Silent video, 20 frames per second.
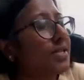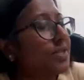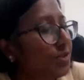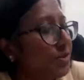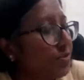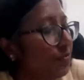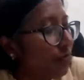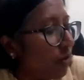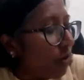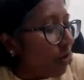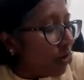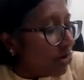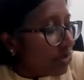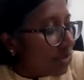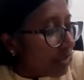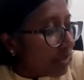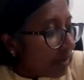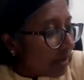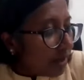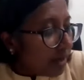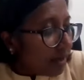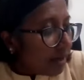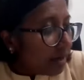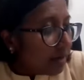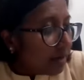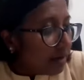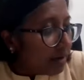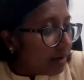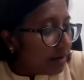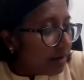station was
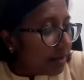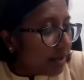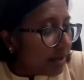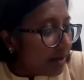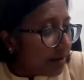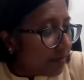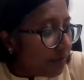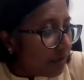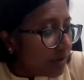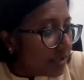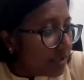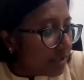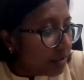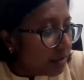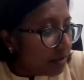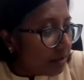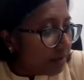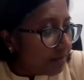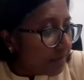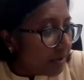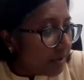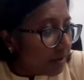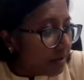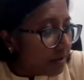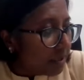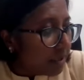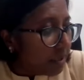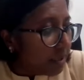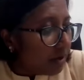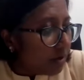there was a
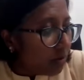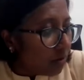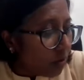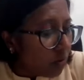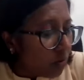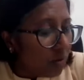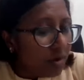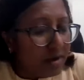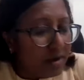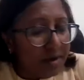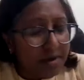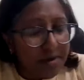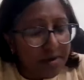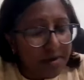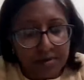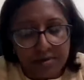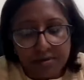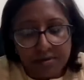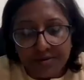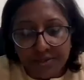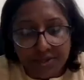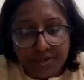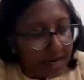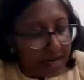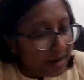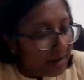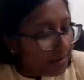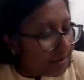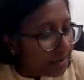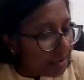3-year-old
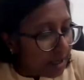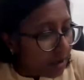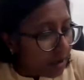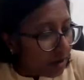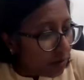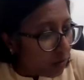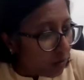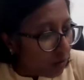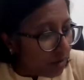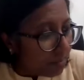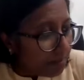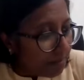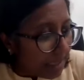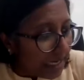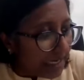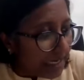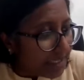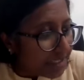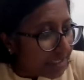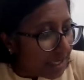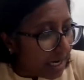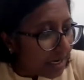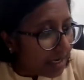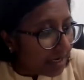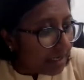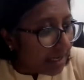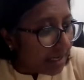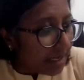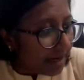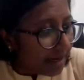child, 3-year-old male
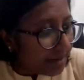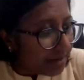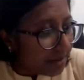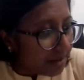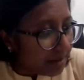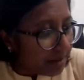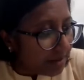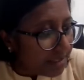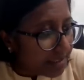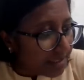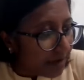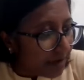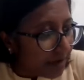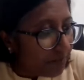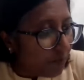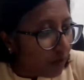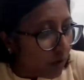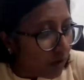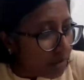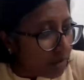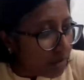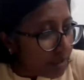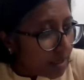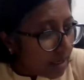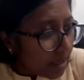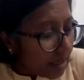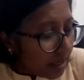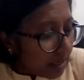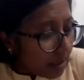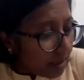child, and the stem was
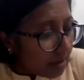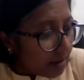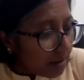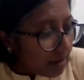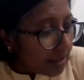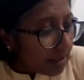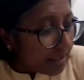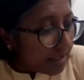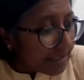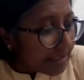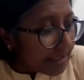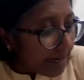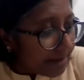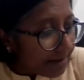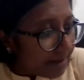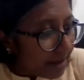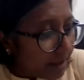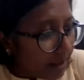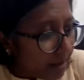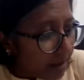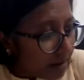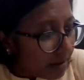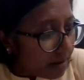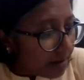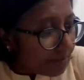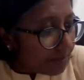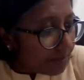he's getting